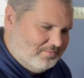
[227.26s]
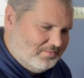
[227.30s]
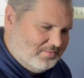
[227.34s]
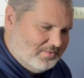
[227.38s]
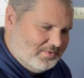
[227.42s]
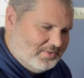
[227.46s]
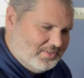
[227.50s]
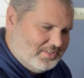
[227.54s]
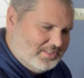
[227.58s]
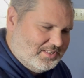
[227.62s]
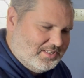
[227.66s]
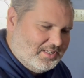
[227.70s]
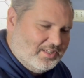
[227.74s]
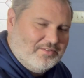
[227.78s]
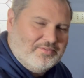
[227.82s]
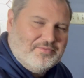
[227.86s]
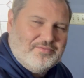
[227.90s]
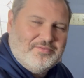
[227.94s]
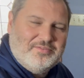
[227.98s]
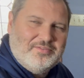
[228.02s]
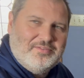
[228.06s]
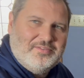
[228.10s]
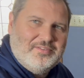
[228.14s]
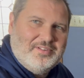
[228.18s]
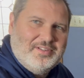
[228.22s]

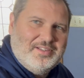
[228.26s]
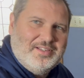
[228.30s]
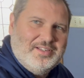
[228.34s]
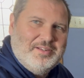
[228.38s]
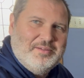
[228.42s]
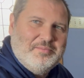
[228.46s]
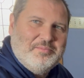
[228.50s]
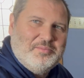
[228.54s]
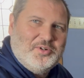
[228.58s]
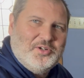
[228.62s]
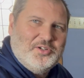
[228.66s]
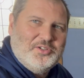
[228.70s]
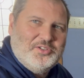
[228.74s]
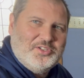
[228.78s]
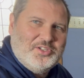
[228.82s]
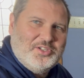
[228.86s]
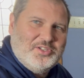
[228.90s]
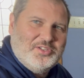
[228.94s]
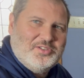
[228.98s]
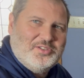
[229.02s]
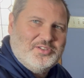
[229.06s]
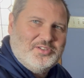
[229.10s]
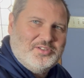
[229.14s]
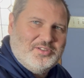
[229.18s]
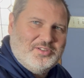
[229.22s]

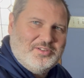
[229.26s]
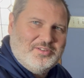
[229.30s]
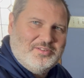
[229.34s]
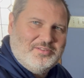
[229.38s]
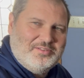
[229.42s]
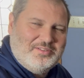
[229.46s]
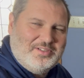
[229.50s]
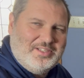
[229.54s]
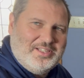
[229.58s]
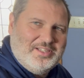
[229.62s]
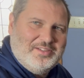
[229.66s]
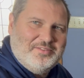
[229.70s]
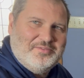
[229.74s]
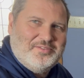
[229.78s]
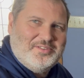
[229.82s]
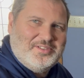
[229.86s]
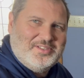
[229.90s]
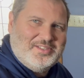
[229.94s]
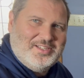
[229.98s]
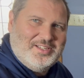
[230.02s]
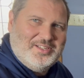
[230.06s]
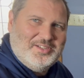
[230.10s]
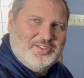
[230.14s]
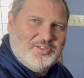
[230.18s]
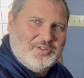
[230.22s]
self-purchased
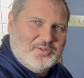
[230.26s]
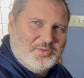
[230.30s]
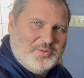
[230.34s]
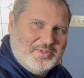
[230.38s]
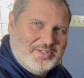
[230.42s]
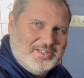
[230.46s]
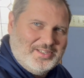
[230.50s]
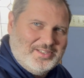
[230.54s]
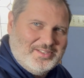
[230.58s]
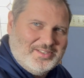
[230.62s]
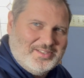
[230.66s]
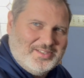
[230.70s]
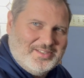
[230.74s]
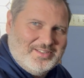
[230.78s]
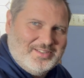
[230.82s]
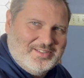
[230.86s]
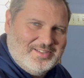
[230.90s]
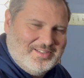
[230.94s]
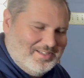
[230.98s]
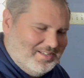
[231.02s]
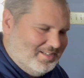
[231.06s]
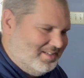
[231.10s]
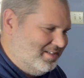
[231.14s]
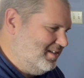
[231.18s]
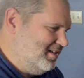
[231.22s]
gifts and toys
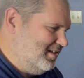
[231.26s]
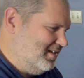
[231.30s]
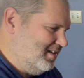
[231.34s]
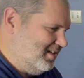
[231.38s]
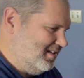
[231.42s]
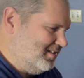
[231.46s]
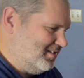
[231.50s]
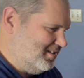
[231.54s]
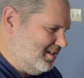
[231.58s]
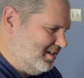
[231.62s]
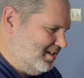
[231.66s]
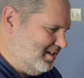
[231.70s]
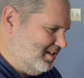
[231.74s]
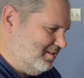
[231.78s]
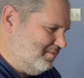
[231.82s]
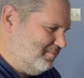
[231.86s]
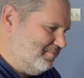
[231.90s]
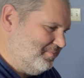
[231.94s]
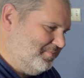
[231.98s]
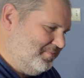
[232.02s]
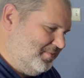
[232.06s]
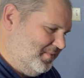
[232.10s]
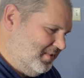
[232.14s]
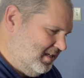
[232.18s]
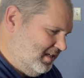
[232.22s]
as I
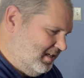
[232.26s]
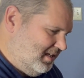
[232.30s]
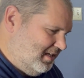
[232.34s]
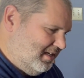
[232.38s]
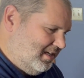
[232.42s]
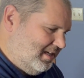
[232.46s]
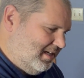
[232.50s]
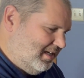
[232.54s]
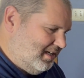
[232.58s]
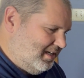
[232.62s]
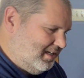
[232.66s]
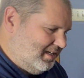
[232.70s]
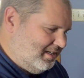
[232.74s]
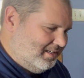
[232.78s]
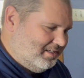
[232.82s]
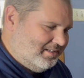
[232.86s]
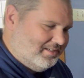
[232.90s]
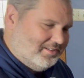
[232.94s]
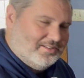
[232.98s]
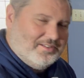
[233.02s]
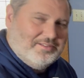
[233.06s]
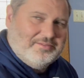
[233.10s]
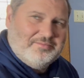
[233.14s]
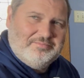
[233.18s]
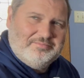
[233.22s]
am.
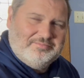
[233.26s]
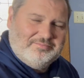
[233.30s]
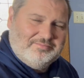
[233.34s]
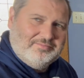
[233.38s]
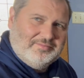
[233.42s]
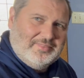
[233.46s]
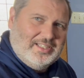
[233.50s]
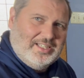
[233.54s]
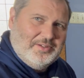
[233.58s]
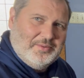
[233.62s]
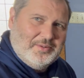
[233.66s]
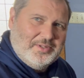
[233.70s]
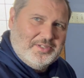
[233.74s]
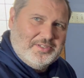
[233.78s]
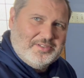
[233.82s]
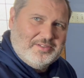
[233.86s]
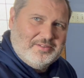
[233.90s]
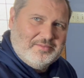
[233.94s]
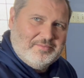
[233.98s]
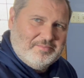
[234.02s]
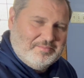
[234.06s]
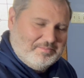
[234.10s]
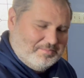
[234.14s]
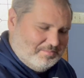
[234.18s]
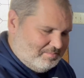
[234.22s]
And anyways,
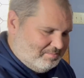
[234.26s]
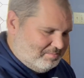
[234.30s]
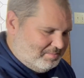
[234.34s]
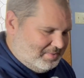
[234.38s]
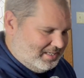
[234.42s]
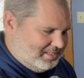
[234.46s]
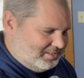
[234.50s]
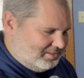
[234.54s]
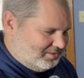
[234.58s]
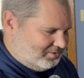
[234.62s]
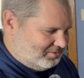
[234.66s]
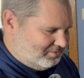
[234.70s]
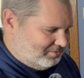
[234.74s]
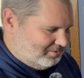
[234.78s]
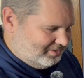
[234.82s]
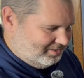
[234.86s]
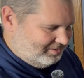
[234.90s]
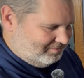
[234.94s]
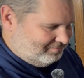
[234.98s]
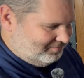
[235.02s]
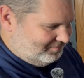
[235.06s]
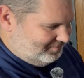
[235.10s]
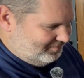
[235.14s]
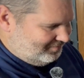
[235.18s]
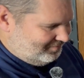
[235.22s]
back to sorting.